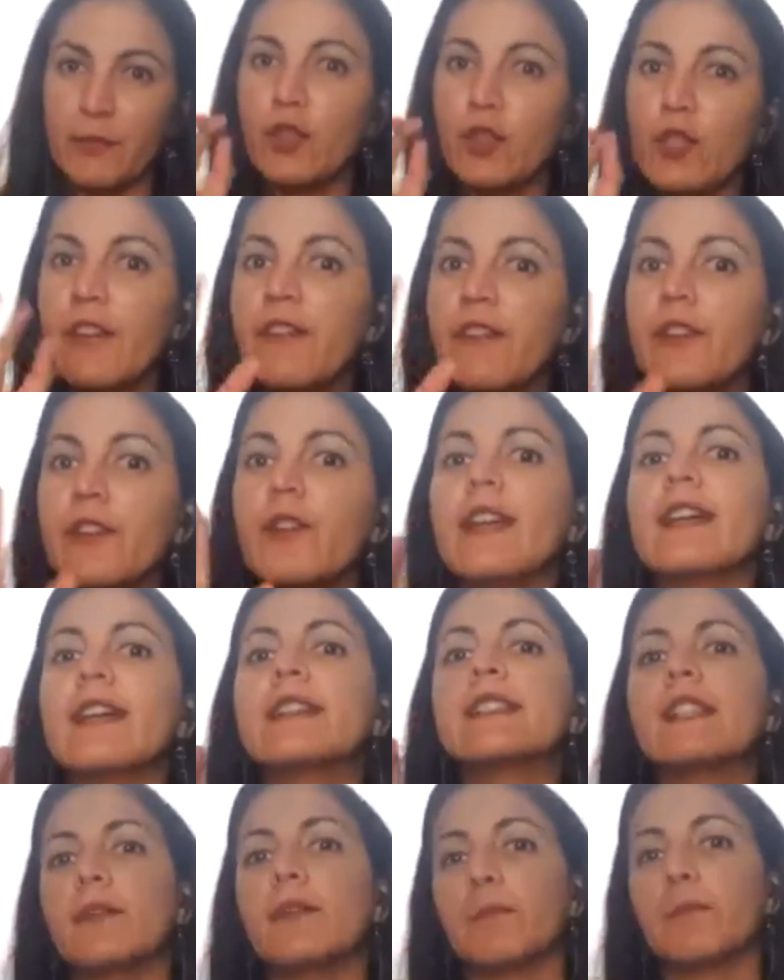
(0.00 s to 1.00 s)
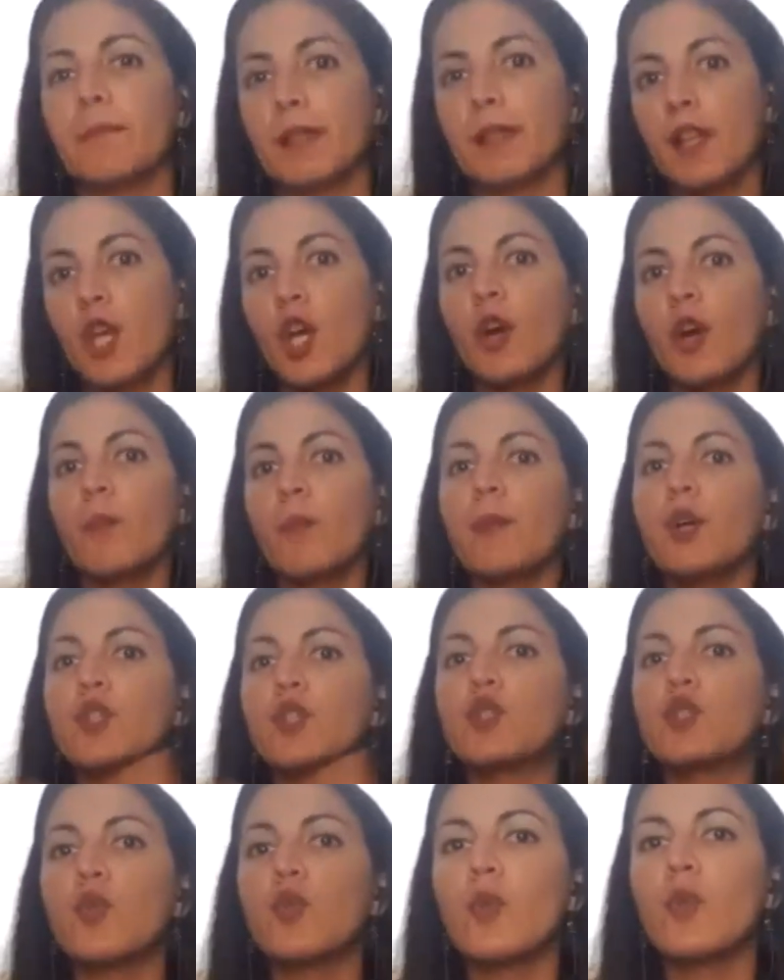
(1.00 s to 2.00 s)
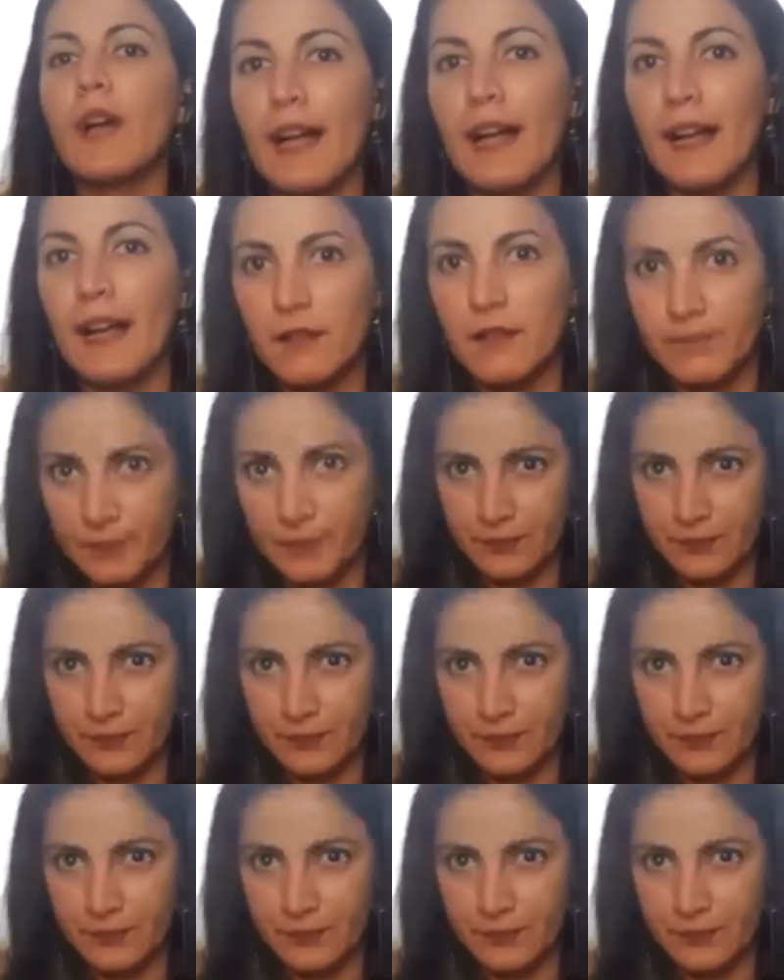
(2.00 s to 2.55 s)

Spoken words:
To give you an example, Portugal,